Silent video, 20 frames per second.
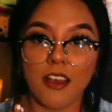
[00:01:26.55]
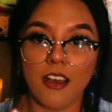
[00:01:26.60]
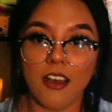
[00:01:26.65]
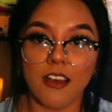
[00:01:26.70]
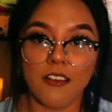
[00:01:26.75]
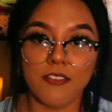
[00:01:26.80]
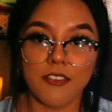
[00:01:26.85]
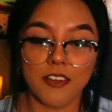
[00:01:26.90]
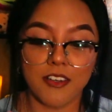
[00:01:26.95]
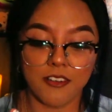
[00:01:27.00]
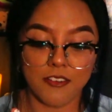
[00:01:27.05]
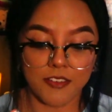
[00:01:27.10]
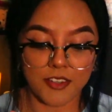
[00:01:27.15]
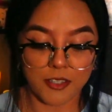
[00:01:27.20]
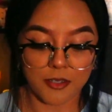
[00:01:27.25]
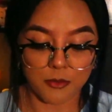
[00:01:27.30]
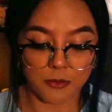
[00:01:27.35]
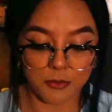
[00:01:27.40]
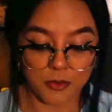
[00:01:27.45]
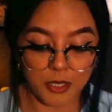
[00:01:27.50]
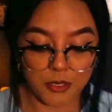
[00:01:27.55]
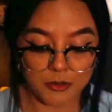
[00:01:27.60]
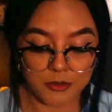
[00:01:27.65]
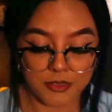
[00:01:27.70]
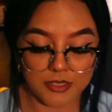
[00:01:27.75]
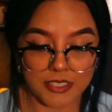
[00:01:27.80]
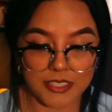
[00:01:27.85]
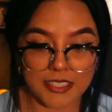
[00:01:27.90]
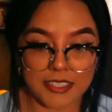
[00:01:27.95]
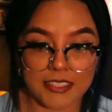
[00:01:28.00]
off of their
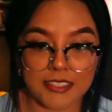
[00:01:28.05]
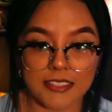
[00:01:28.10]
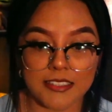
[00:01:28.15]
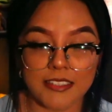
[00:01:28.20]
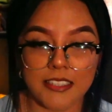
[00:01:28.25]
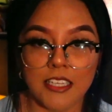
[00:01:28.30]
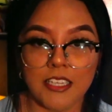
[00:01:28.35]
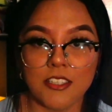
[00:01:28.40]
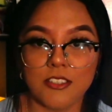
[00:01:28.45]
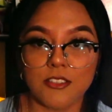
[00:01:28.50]
roses.